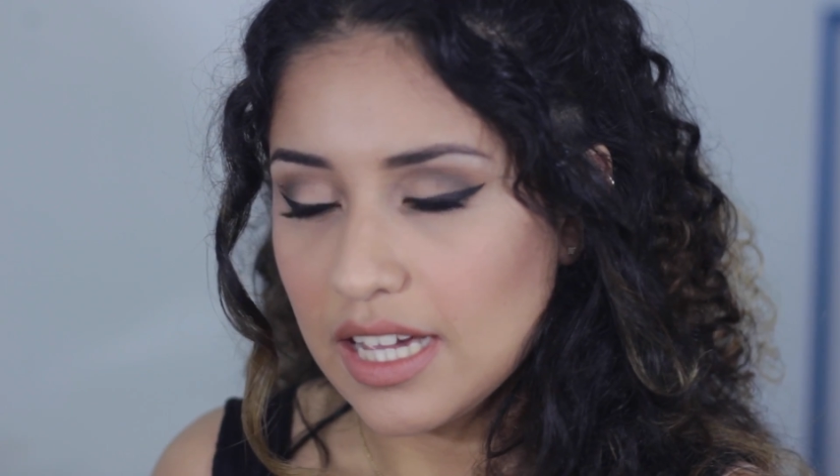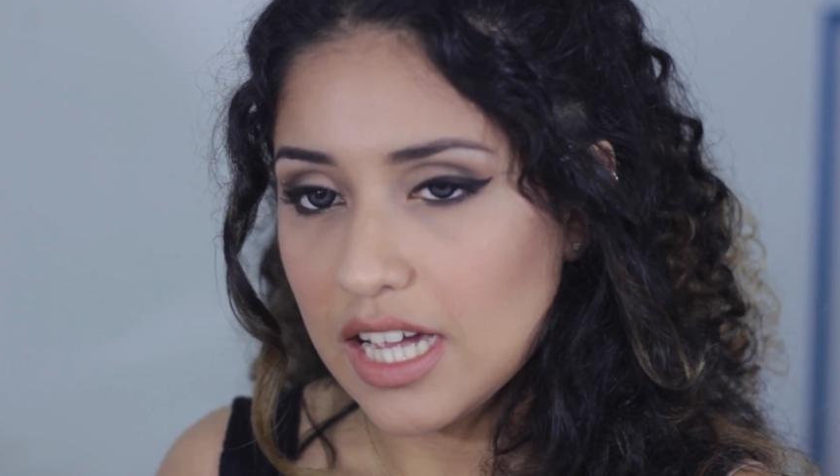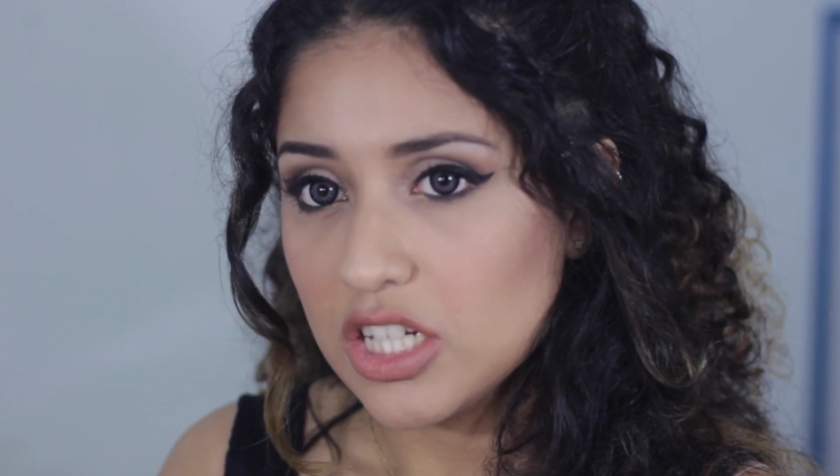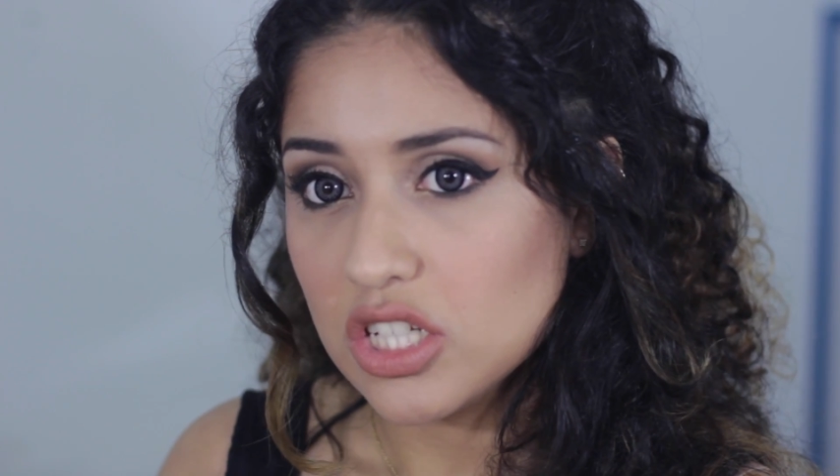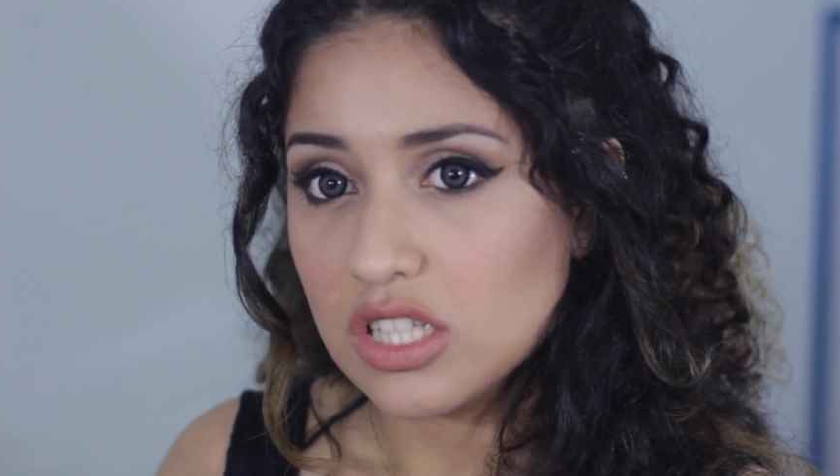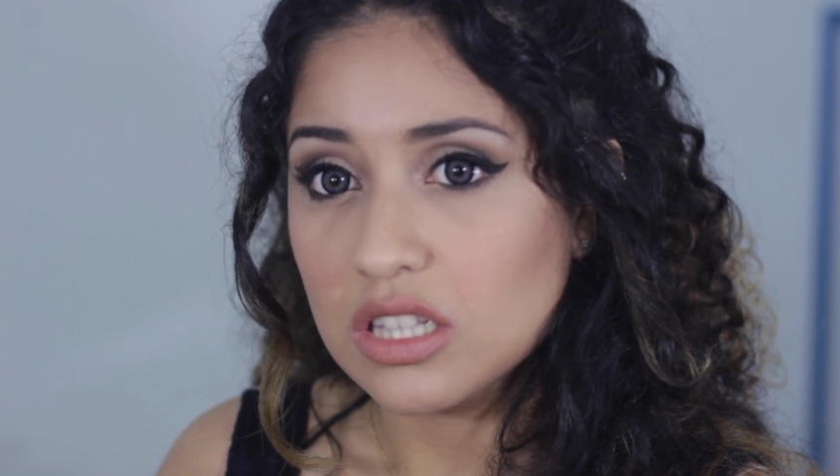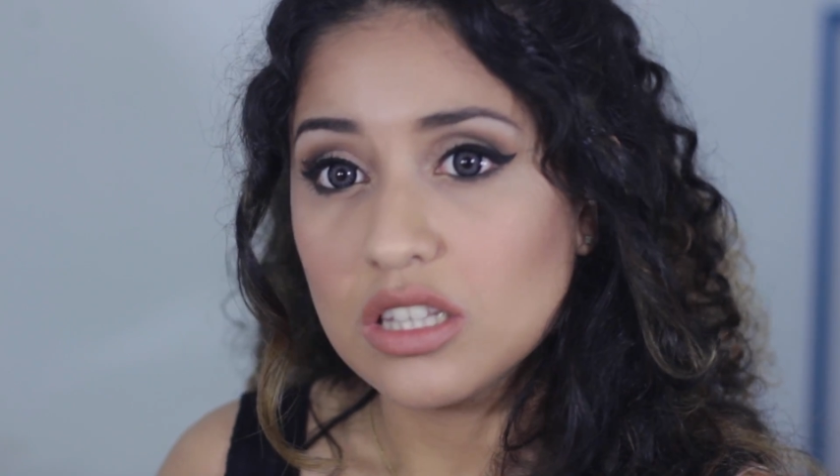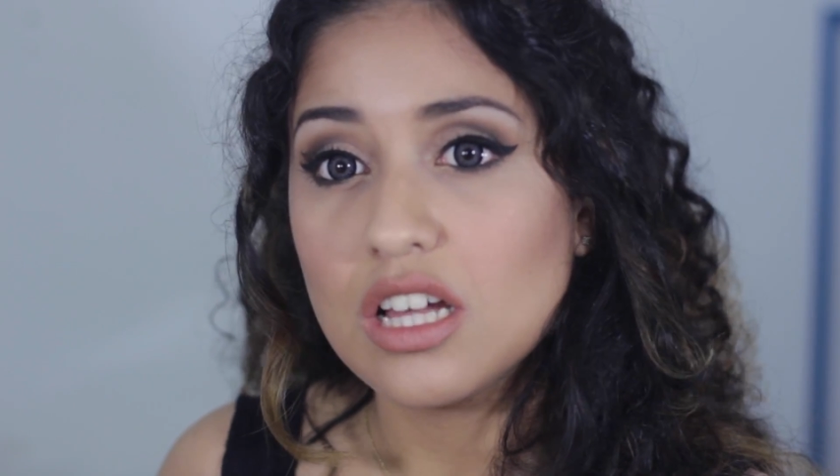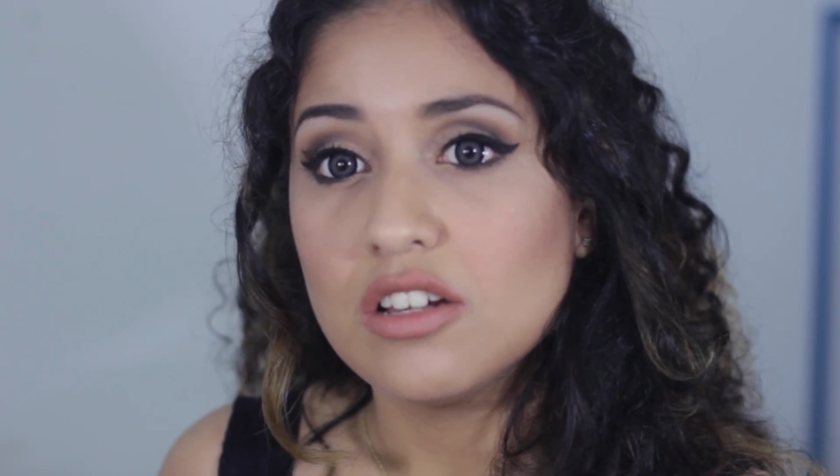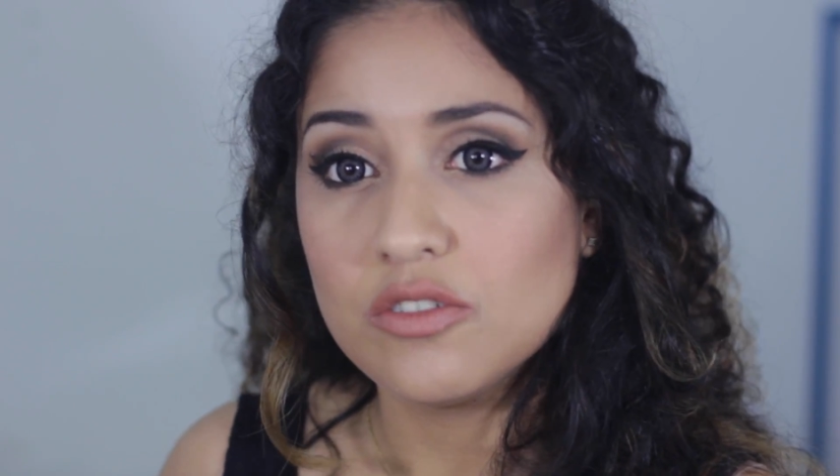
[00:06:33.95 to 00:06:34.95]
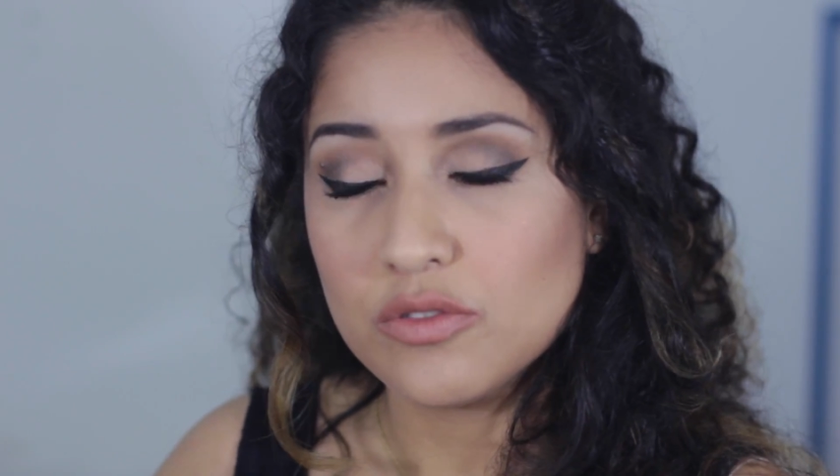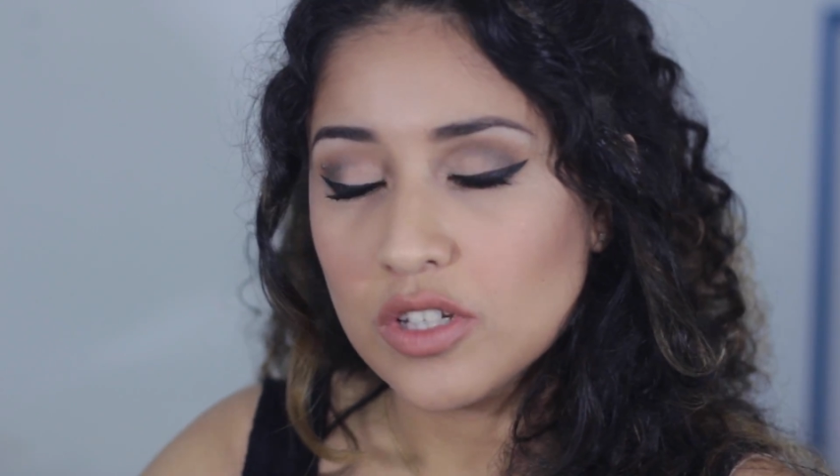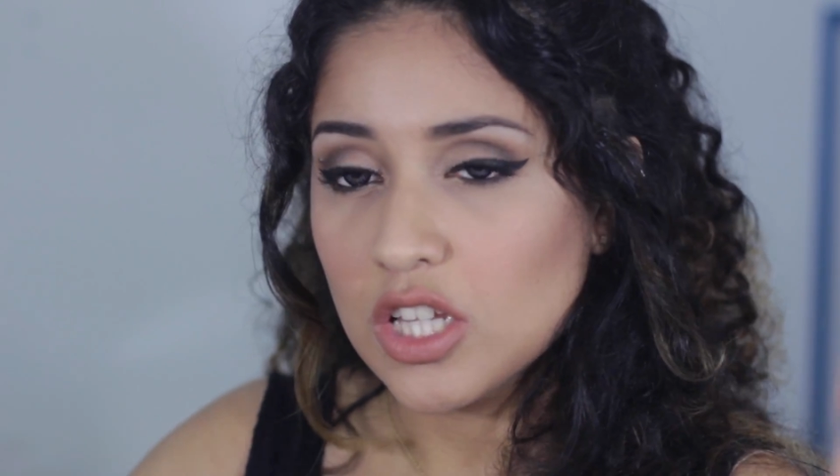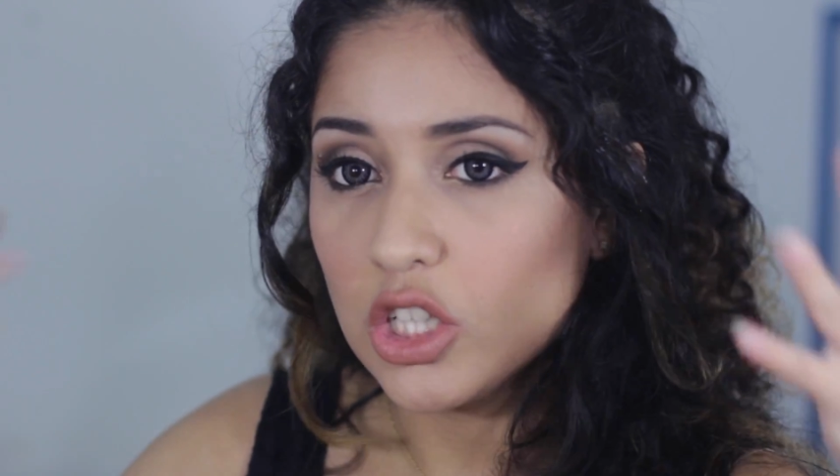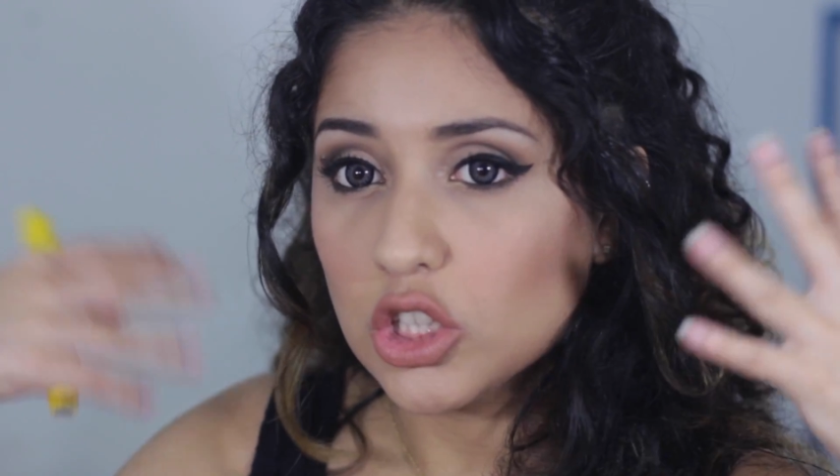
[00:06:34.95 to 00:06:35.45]
I just love
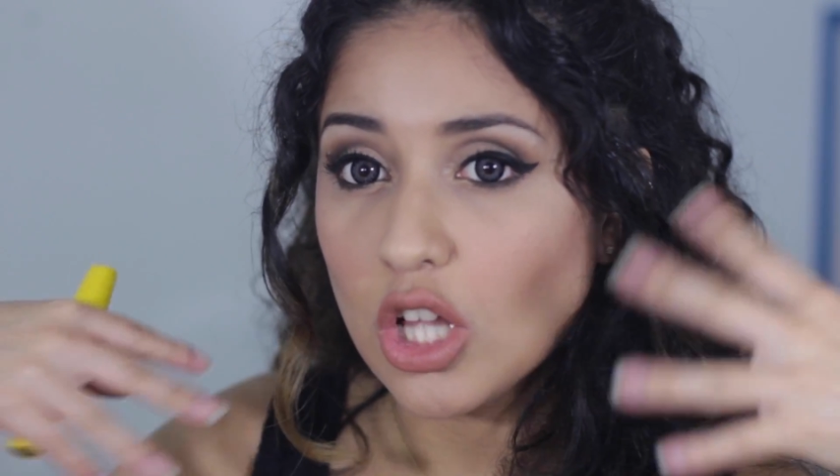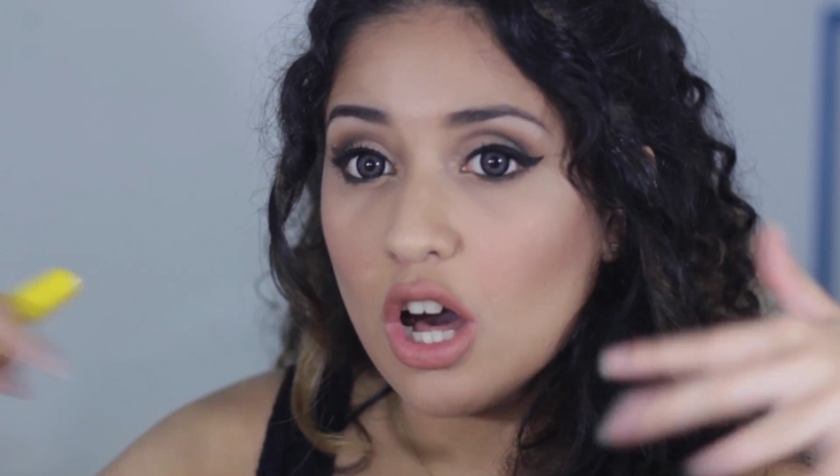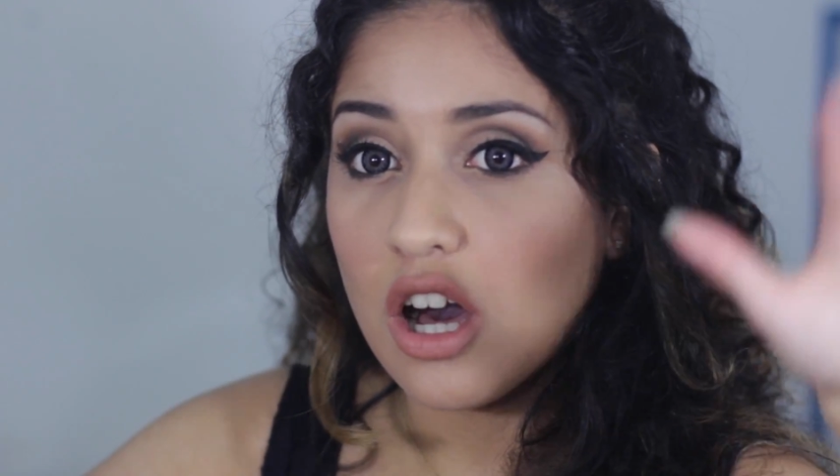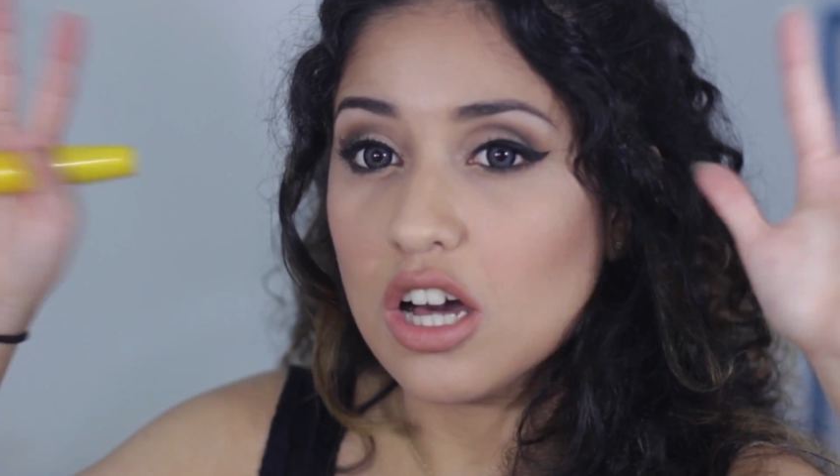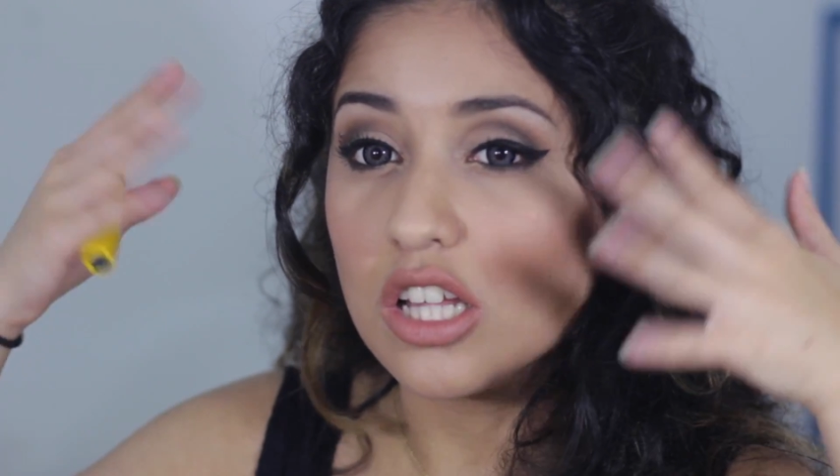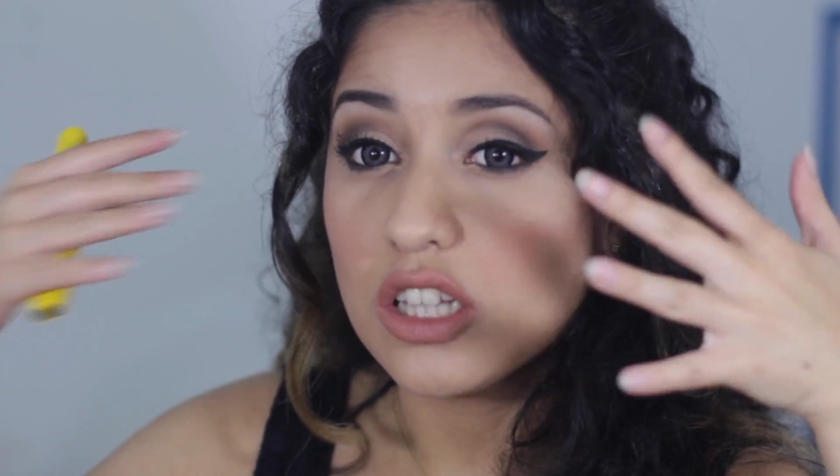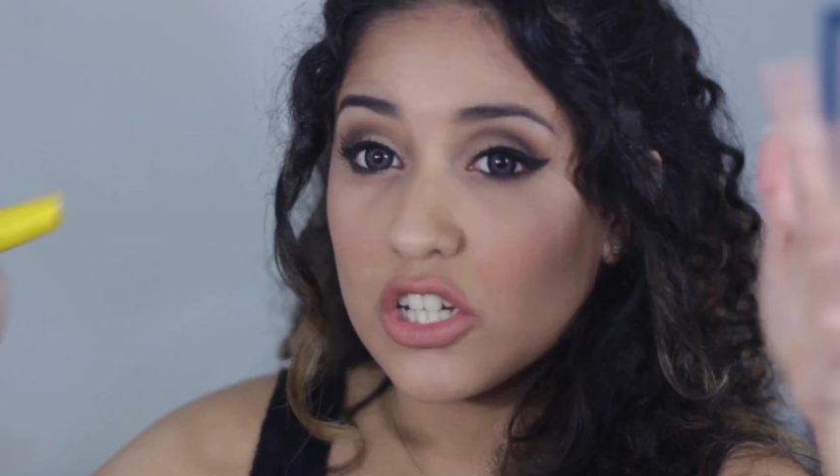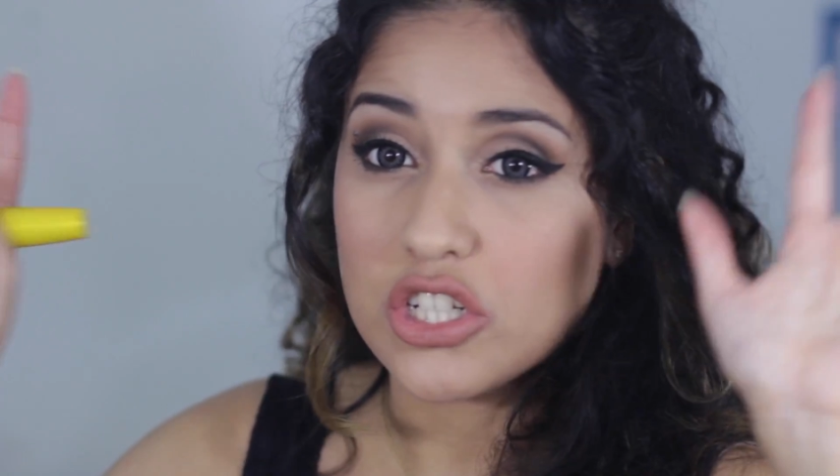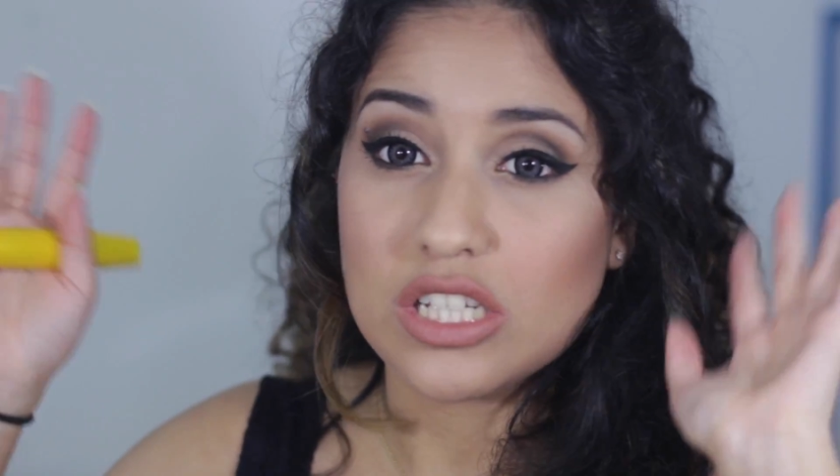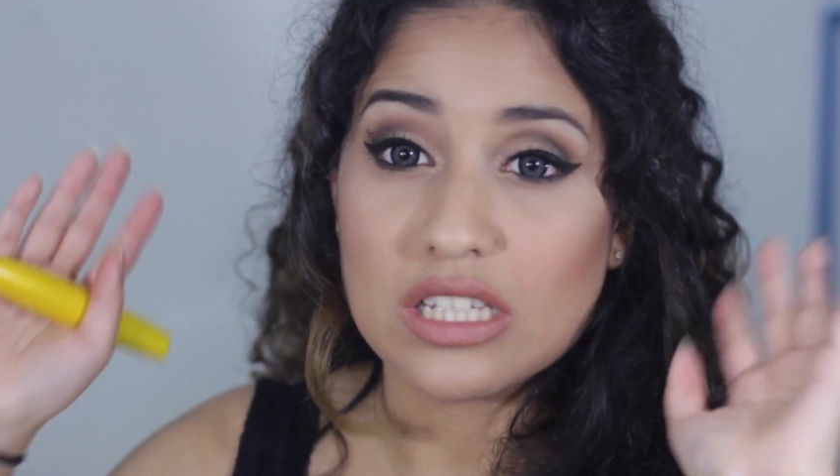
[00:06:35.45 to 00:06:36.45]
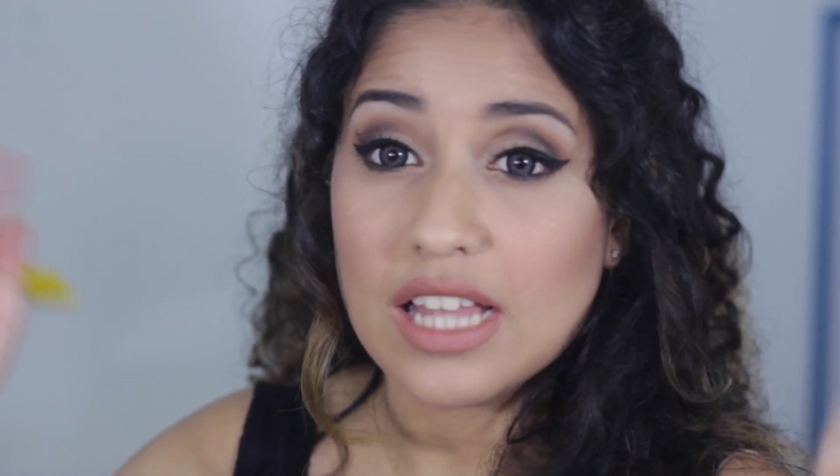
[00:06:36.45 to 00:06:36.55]
long, luscious